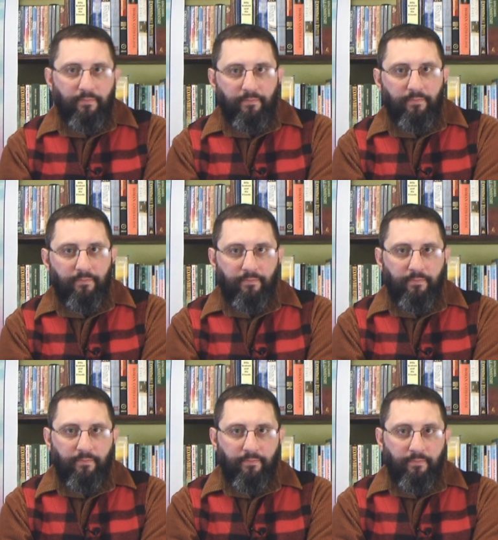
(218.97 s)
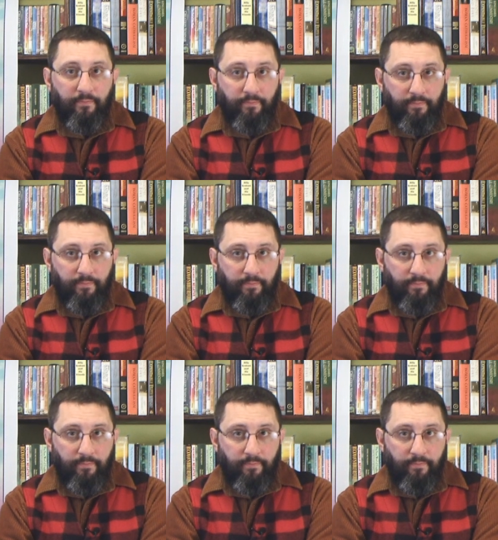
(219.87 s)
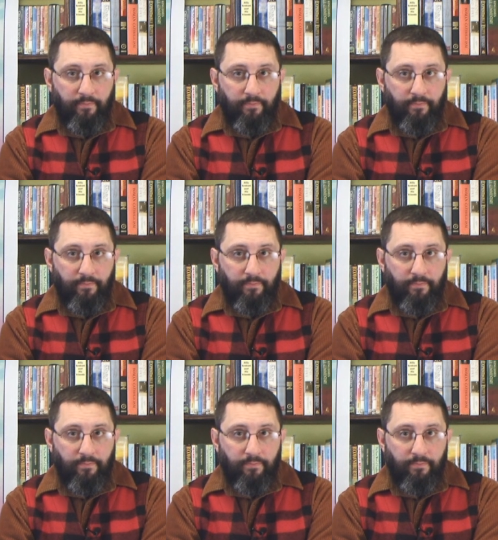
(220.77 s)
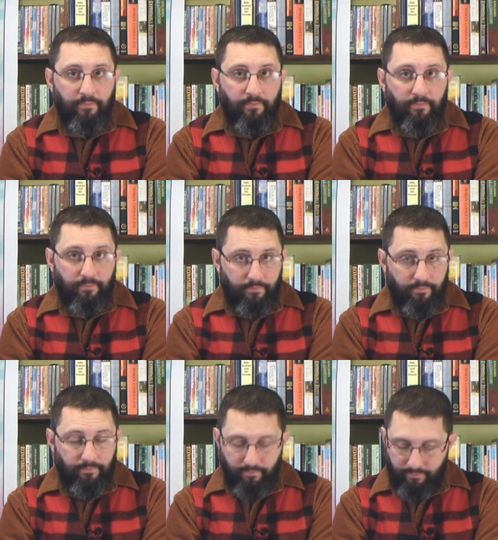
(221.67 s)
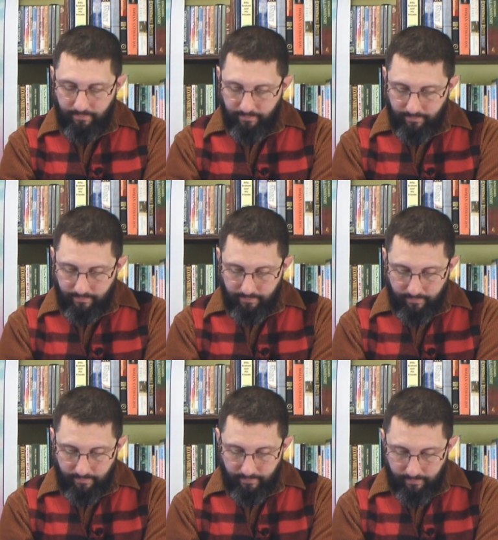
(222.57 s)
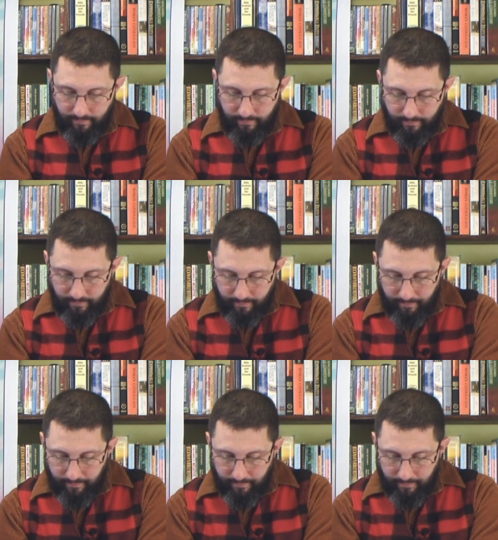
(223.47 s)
Nobody speaks.